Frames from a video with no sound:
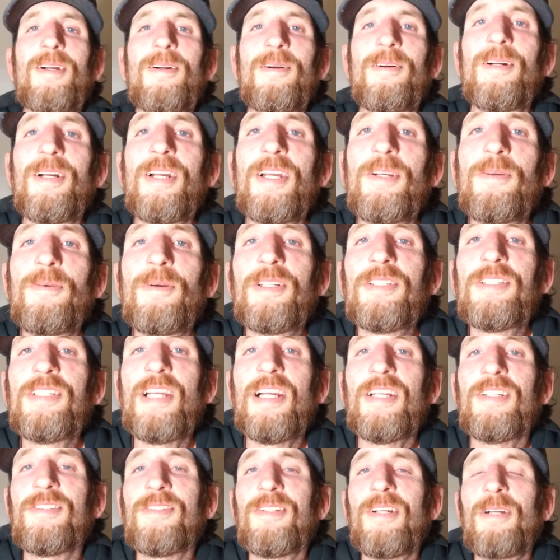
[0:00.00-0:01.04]
But anyways,
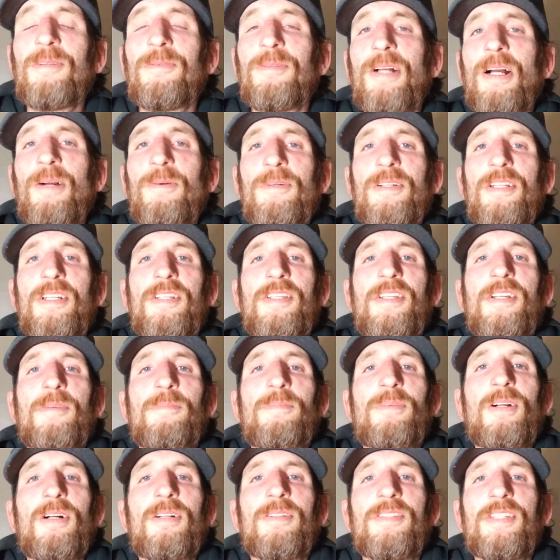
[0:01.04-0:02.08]
yeah. So I went in there
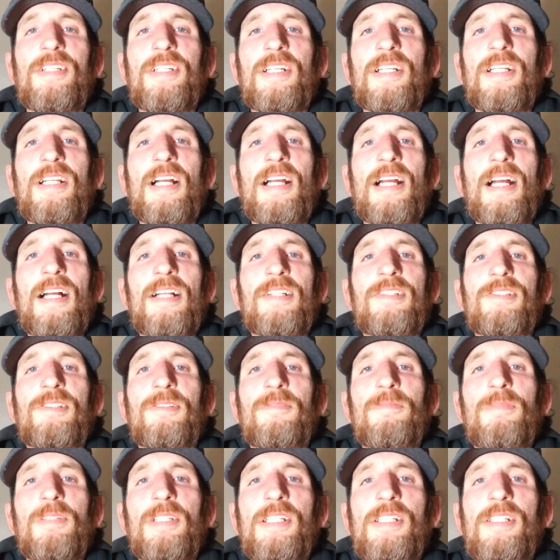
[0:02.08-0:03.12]
thinking I had
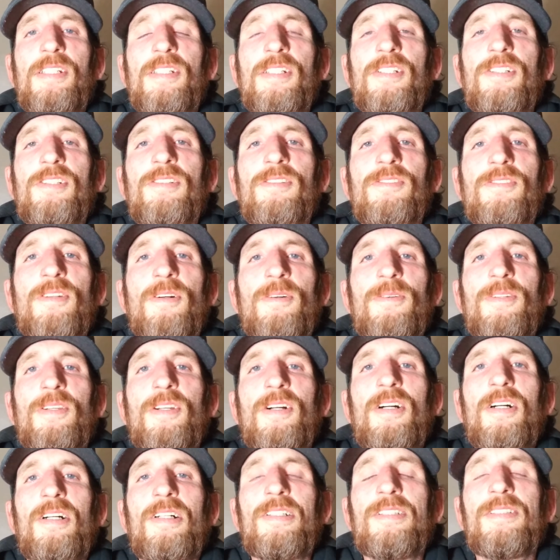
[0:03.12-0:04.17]
some bleeding issues going
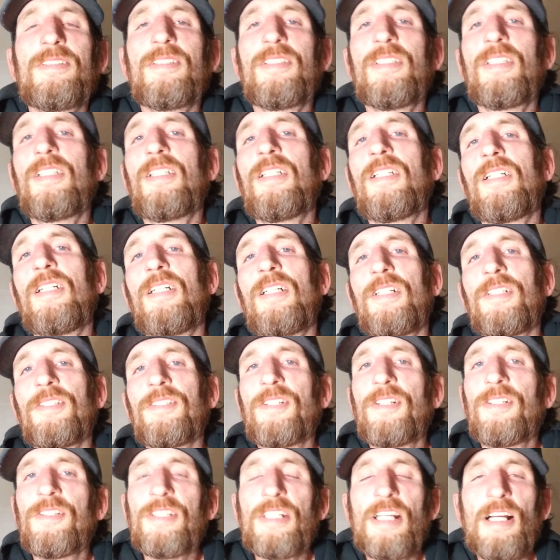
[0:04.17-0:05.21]
on.
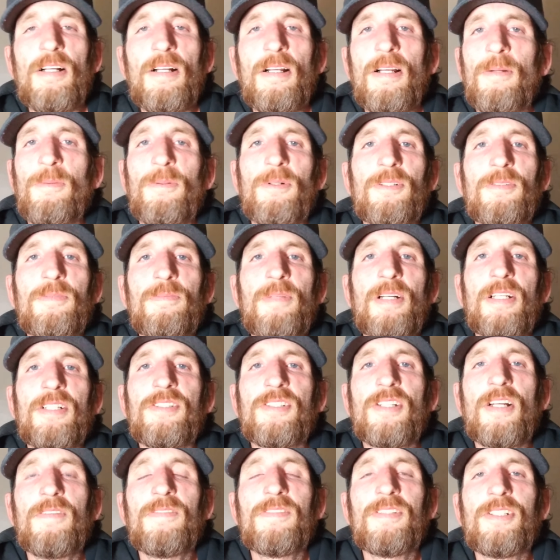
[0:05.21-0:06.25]
Turns out my
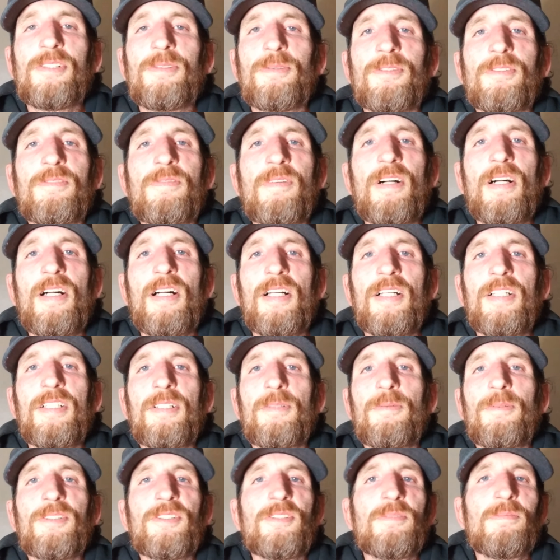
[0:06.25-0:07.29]
esophagus was fine. I
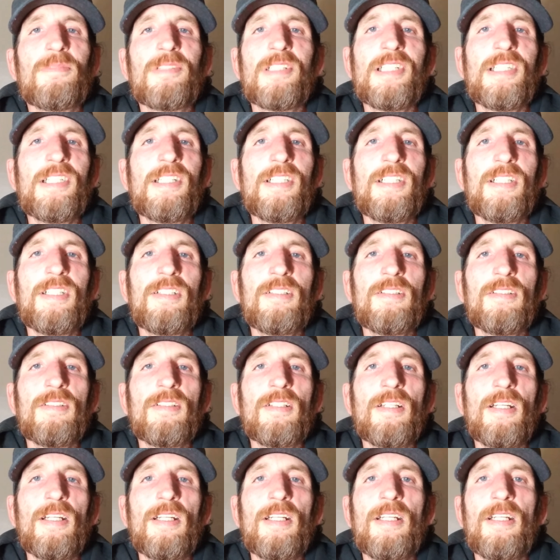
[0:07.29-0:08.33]
wasn't bleeding,
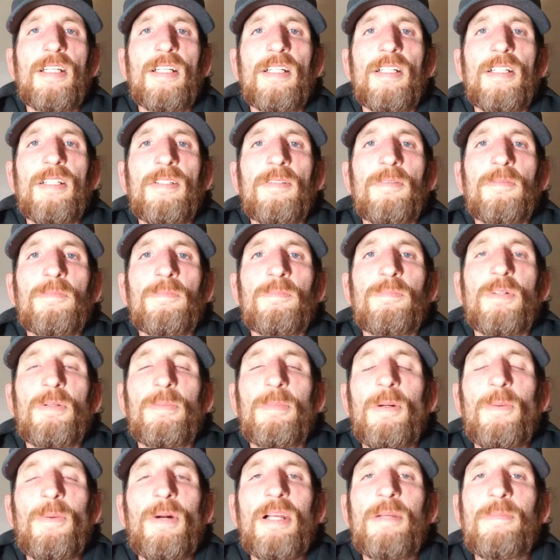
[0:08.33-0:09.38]
but
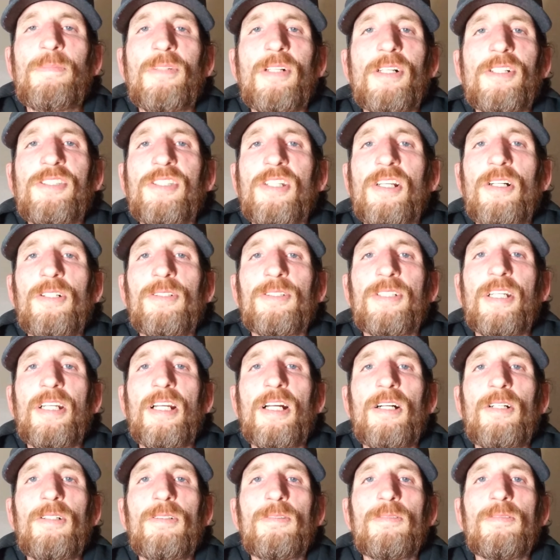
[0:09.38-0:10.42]
my white blood cell
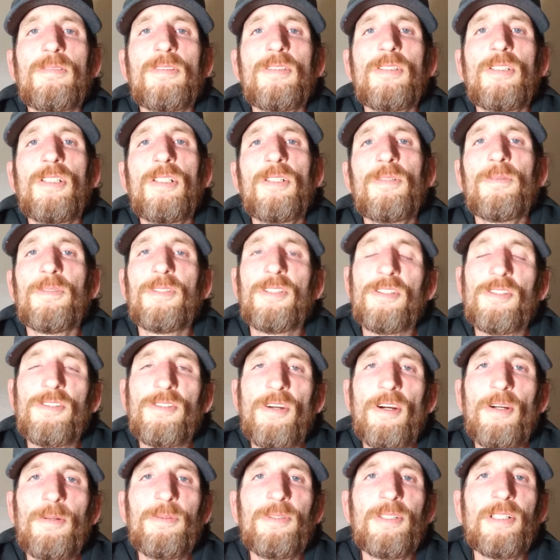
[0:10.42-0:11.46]
count, which is
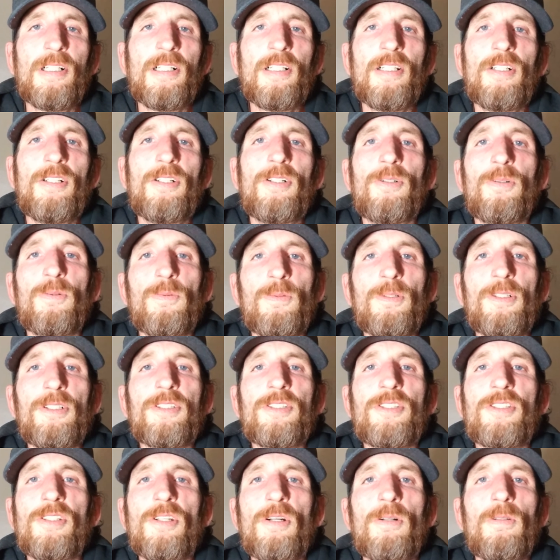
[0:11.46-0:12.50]
normally low,
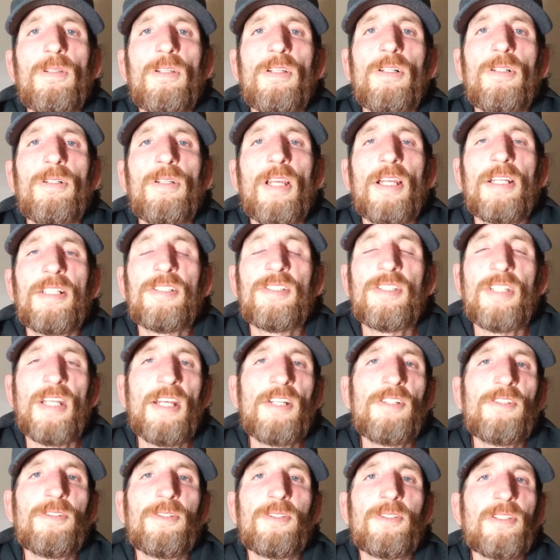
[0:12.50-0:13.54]
was so low, like
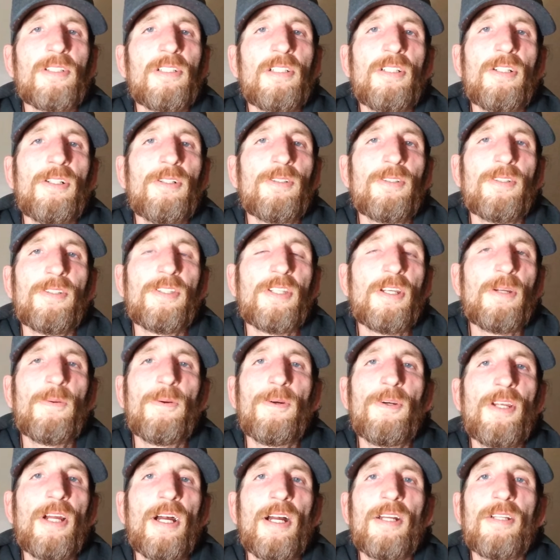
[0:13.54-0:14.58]
dangerously low, that they were
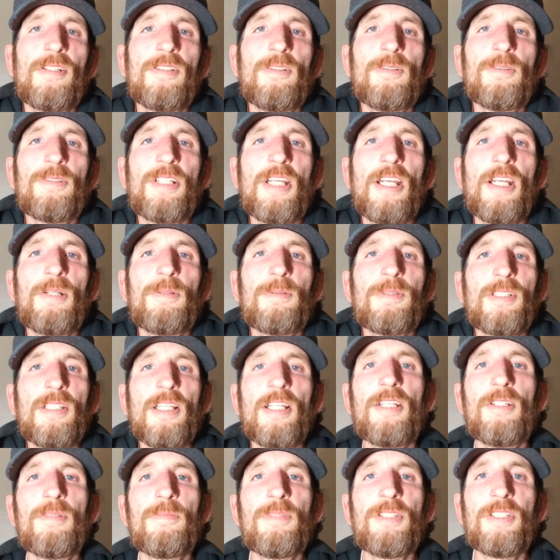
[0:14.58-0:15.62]
not okay with
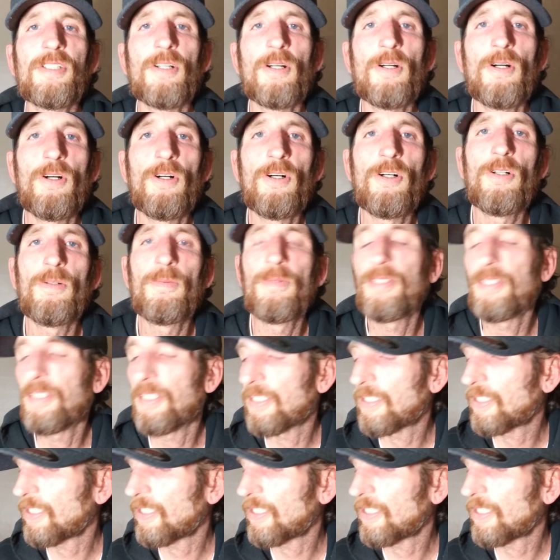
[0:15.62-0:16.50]
letting me go home, and they